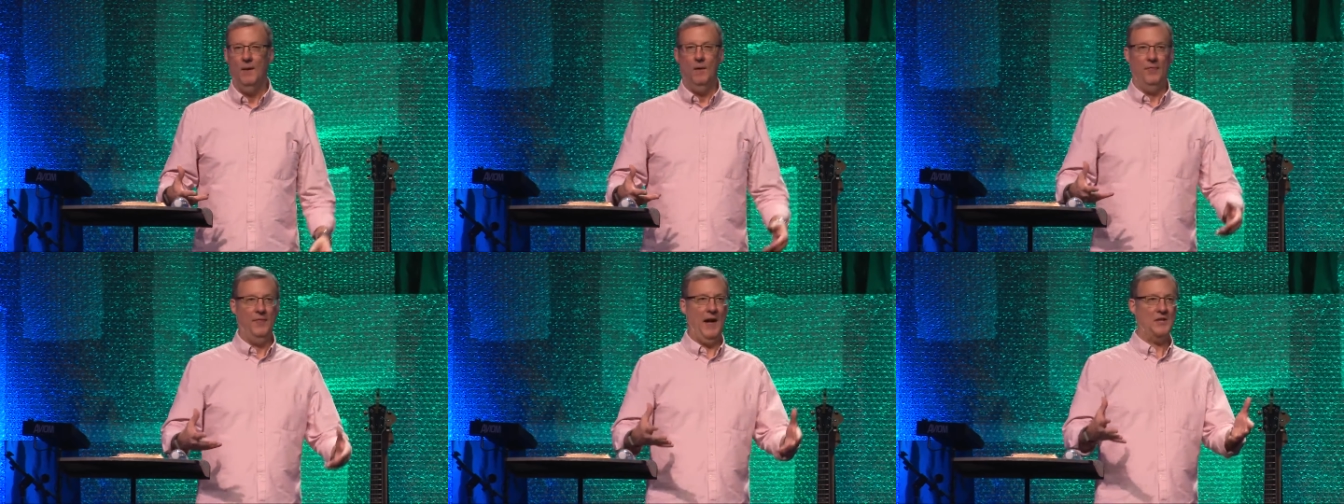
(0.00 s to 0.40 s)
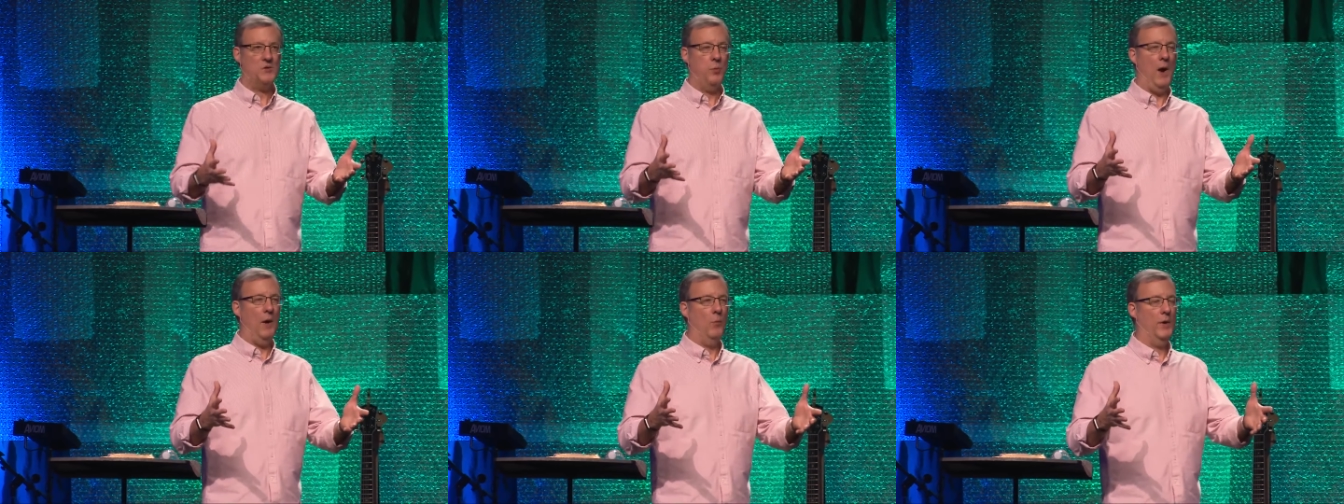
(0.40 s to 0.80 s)
That's
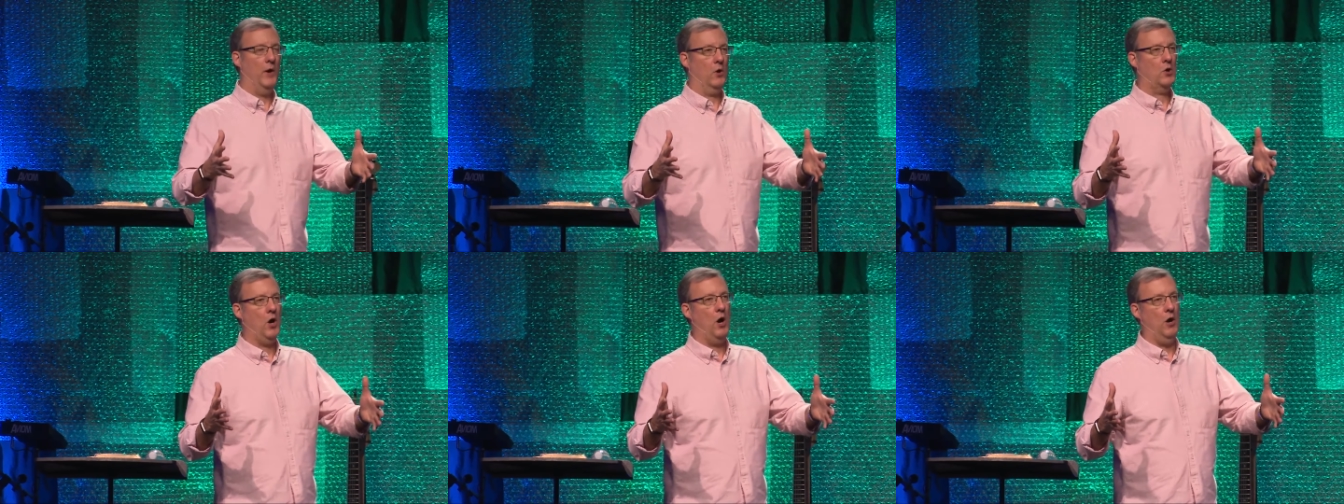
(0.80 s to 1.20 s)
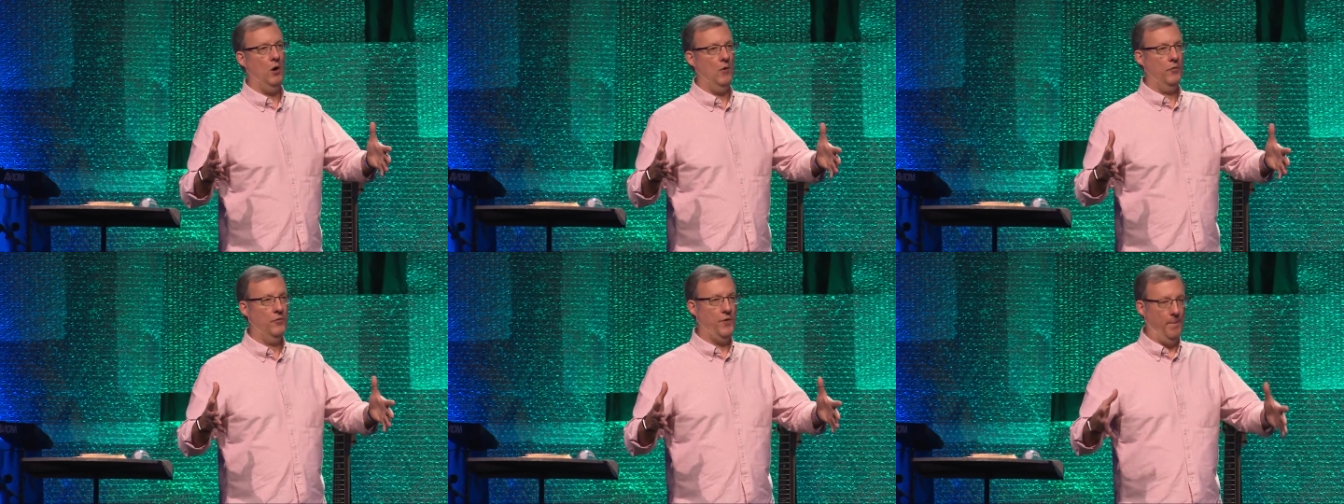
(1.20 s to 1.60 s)
why we are
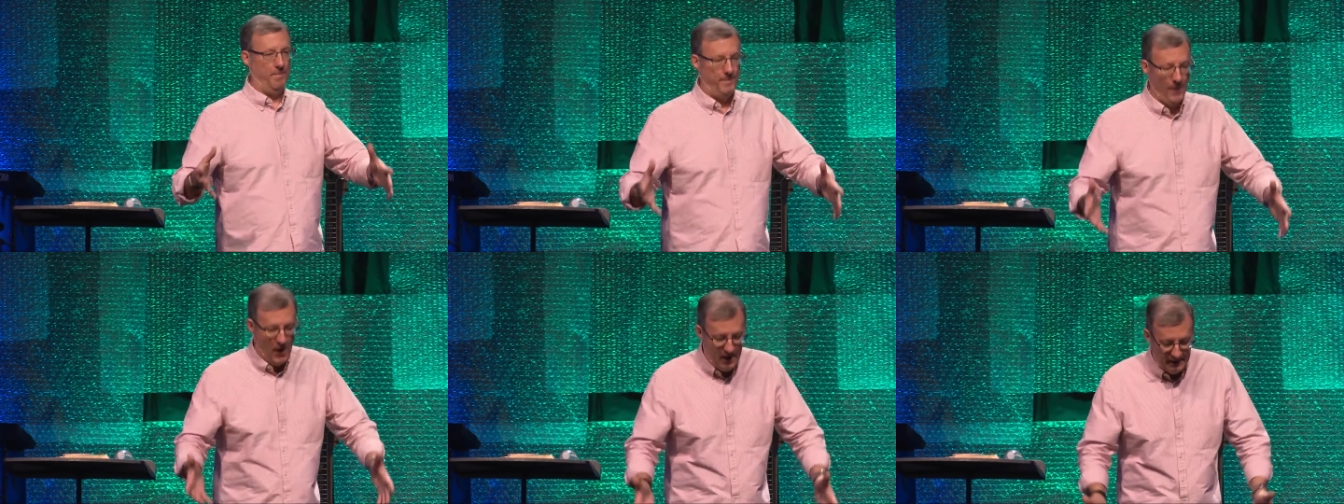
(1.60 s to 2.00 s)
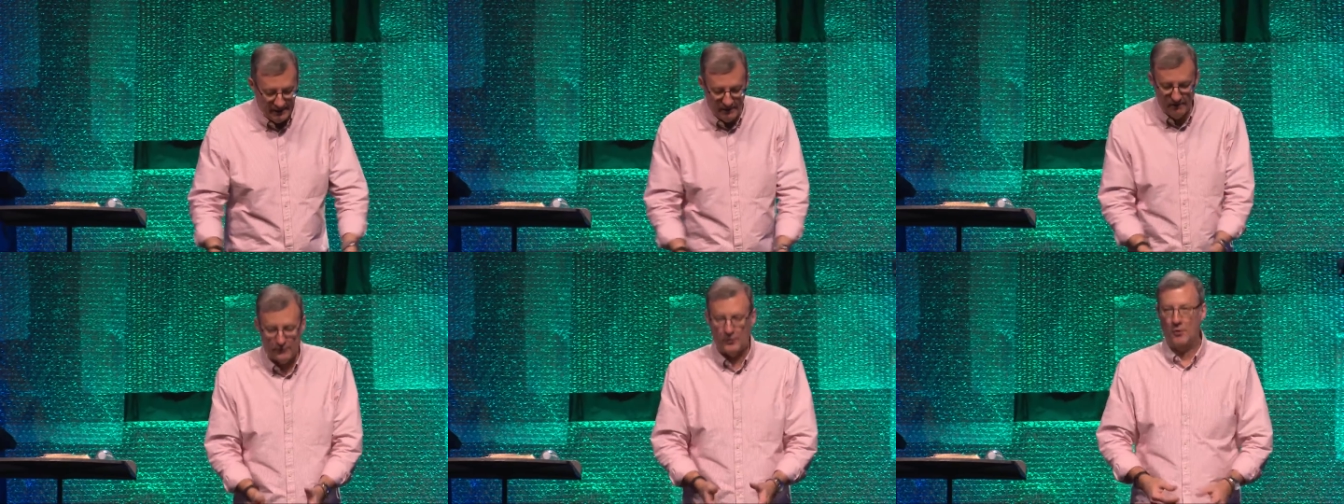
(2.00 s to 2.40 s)
called the
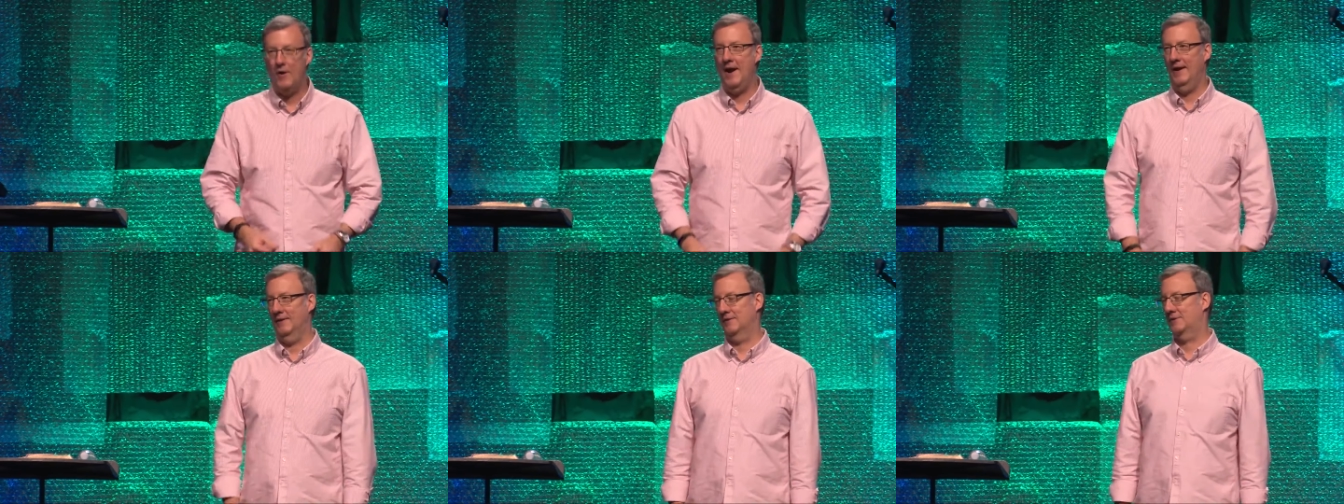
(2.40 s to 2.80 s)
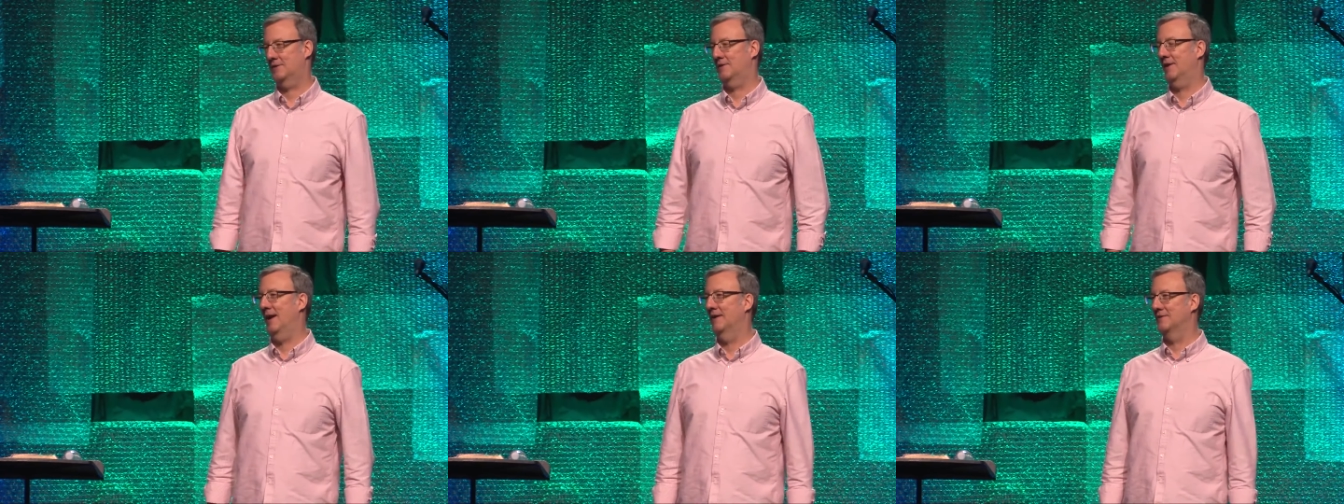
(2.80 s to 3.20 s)
body of
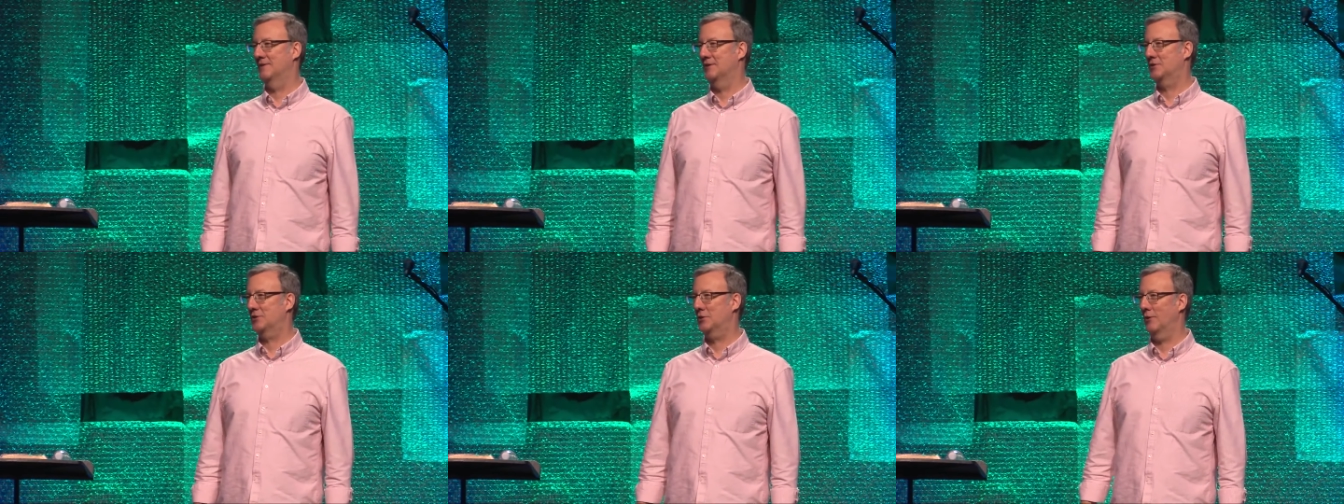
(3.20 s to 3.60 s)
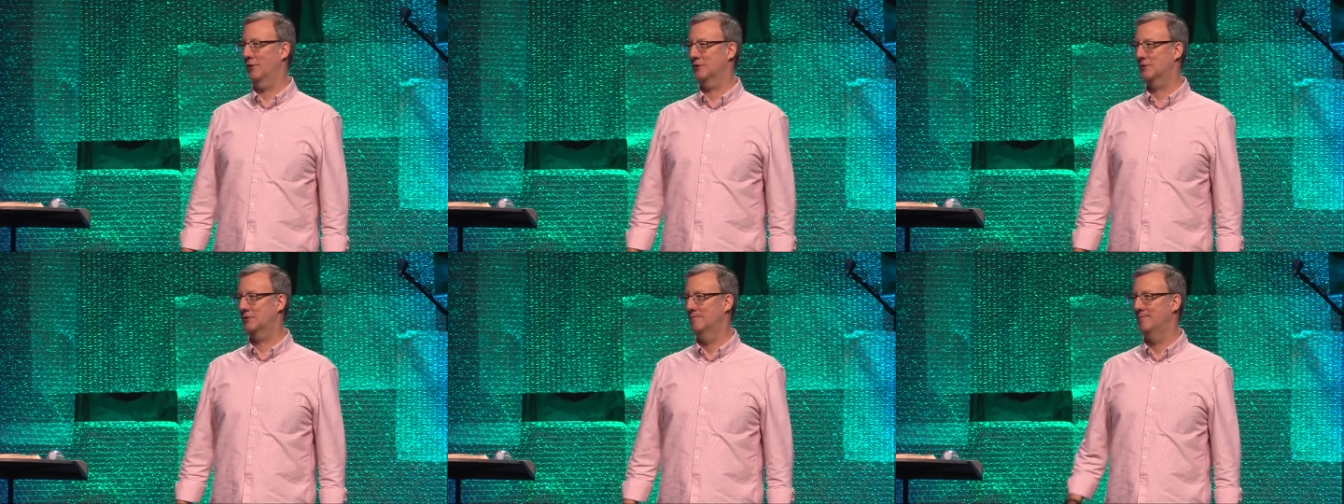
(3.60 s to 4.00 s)
Christ as the
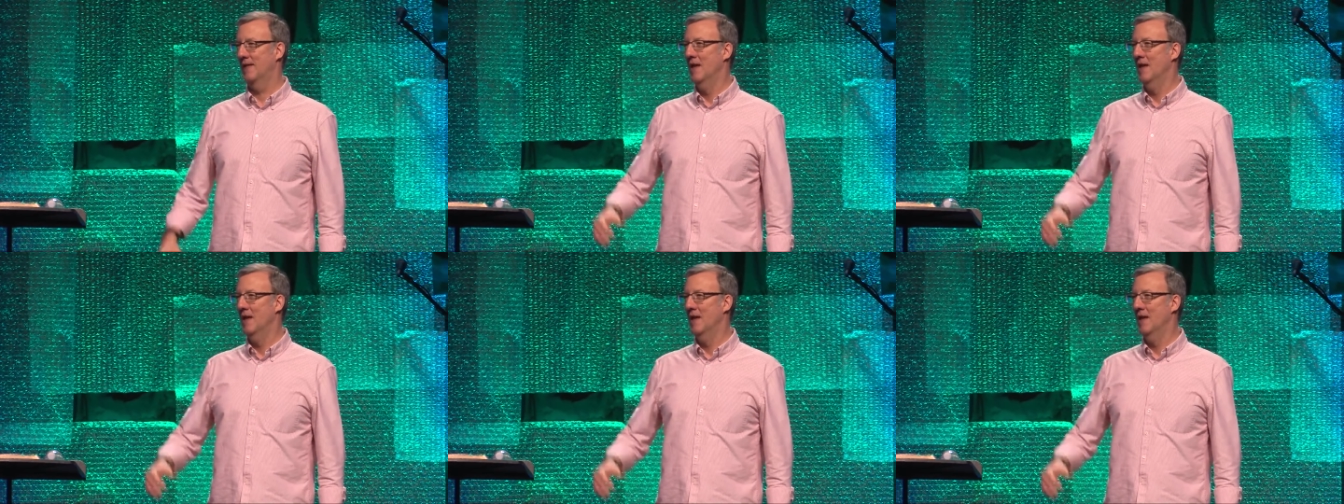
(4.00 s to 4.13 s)
church.